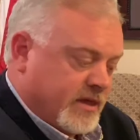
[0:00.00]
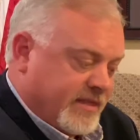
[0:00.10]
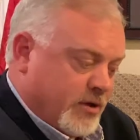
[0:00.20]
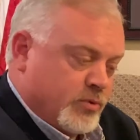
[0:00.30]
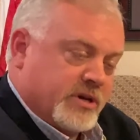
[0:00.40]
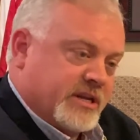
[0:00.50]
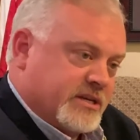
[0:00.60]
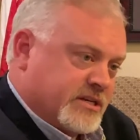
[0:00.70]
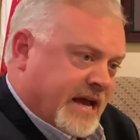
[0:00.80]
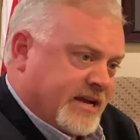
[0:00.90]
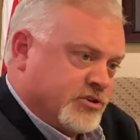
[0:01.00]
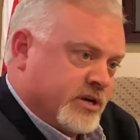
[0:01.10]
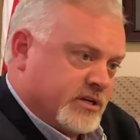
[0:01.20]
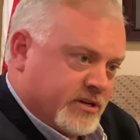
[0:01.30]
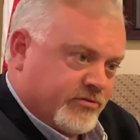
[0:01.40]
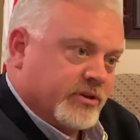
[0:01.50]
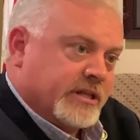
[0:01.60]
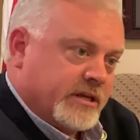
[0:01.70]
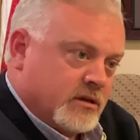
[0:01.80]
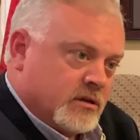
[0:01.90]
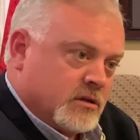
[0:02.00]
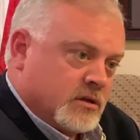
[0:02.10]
that they would need to titrate differently,